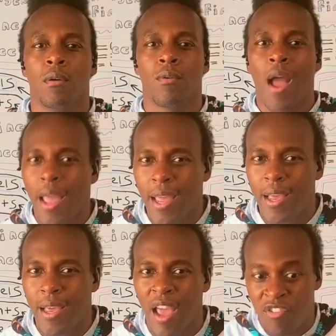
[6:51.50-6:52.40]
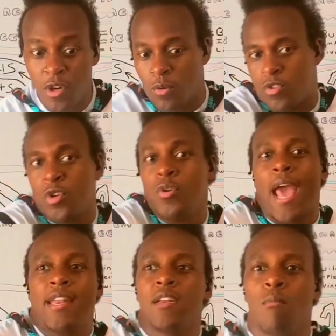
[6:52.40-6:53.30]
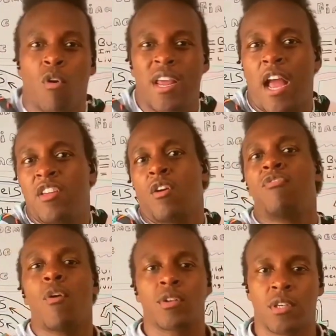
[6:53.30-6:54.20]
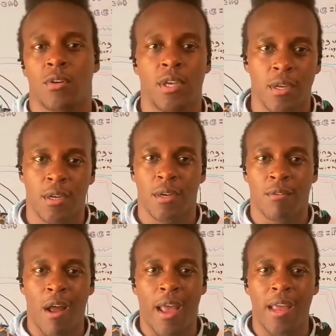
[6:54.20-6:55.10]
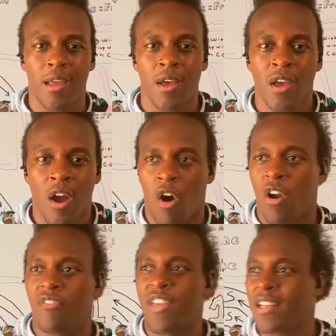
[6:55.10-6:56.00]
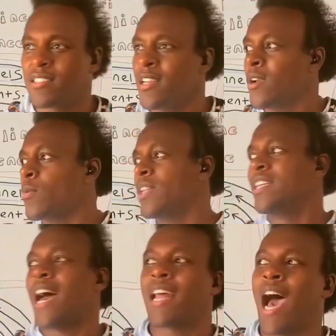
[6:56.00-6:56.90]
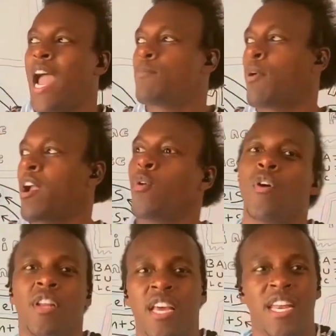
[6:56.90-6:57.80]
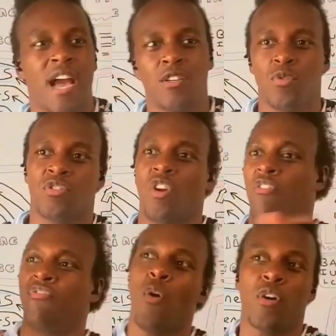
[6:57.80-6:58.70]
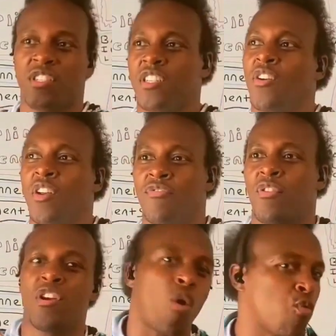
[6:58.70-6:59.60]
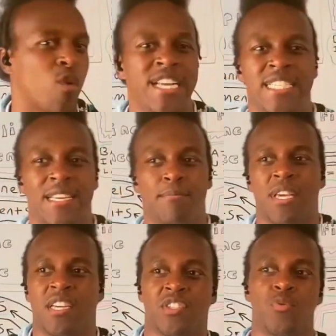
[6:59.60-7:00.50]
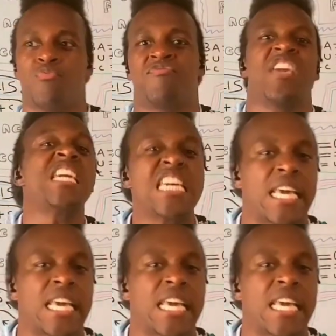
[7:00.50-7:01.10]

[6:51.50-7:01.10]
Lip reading: Right? If you don't do that in the morning, how are you going to focus on it? Right? Or if that's really not a high priority and now you start focusing on it for no reason because you think